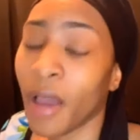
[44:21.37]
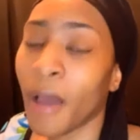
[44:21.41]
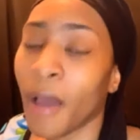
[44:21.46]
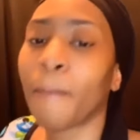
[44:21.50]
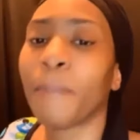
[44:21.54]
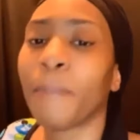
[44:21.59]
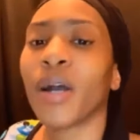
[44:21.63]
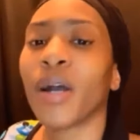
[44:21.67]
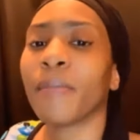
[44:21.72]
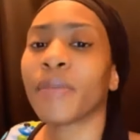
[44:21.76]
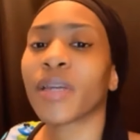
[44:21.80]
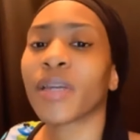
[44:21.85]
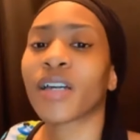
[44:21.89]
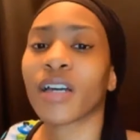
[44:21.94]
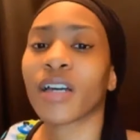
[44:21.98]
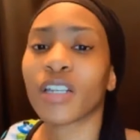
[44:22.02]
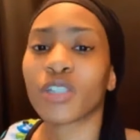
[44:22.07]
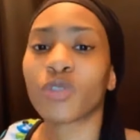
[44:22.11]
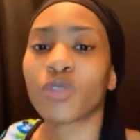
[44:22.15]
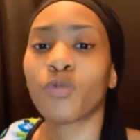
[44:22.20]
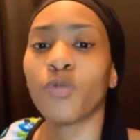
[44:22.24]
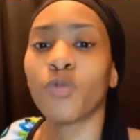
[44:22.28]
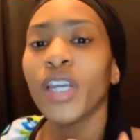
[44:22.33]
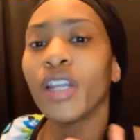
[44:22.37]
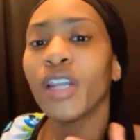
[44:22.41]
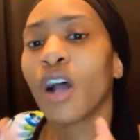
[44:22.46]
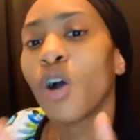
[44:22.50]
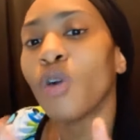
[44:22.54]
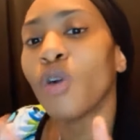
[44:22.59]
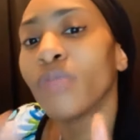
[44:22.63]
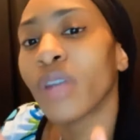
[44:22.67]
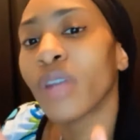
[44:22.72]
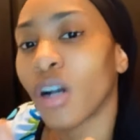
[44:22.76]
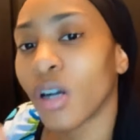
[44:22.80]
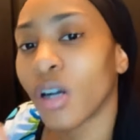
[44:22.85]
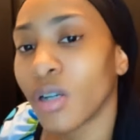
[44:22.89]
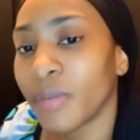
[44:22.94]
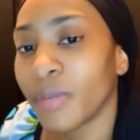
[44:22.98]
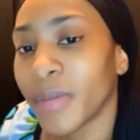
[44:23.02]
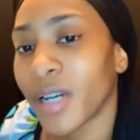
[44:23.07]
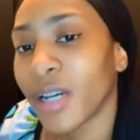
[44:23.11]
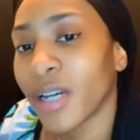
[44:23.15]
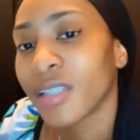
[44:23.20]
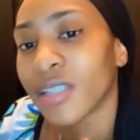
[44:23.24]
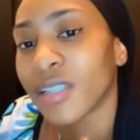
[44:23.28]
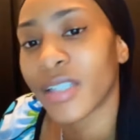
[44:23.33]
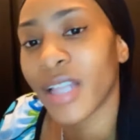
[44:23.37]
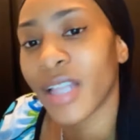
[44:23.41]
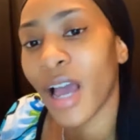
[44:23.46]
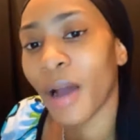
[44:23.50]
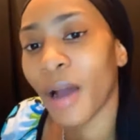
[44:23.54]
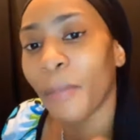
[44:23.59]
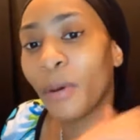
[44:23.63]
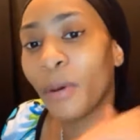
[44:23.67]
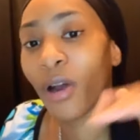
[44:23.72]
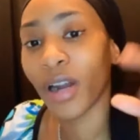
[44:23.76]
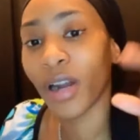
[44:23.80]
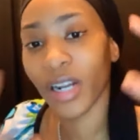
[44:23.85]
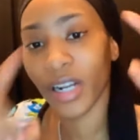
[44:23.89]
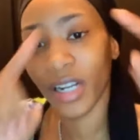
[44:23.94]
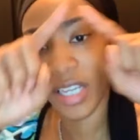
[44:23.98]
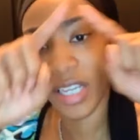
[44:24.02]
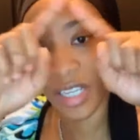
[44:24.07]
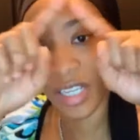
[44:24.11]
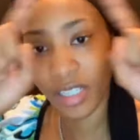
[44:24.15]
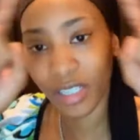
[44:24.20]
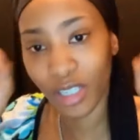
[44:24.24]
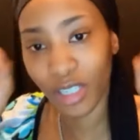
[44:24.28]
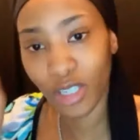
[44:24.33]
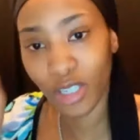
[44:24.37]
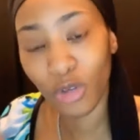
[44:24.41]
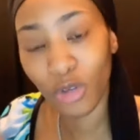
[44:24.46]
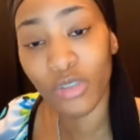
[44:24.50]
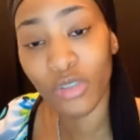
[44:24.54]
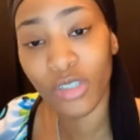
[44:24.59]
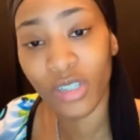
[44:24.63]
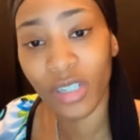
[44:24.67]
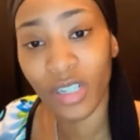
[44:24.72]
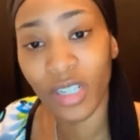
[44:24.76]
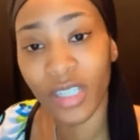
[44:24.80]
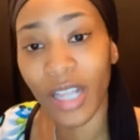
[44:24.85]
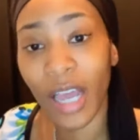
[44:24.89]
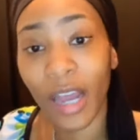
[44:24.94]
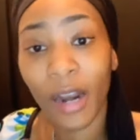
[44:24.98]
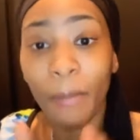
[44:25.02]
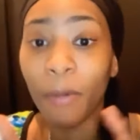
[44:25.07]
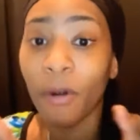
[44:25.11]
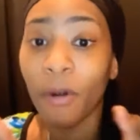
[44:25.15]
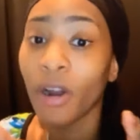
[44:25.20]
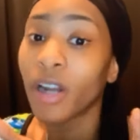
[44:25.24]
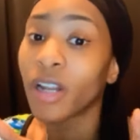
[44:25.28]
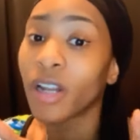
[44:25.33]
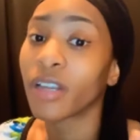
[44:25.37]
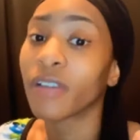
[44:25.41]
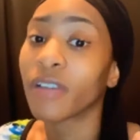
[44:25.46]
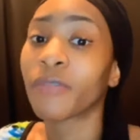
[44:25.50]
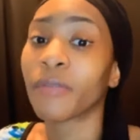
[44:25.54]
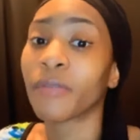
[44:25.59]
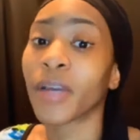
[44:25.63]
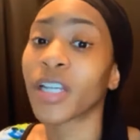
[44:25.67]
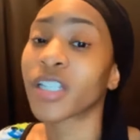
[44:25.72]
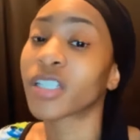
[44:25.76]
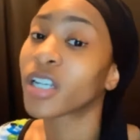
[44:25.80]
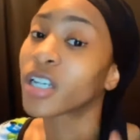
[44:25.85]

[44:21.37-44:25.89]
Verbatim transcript: But because we don't know, because it's not a part of the institution, it's not a part of the information.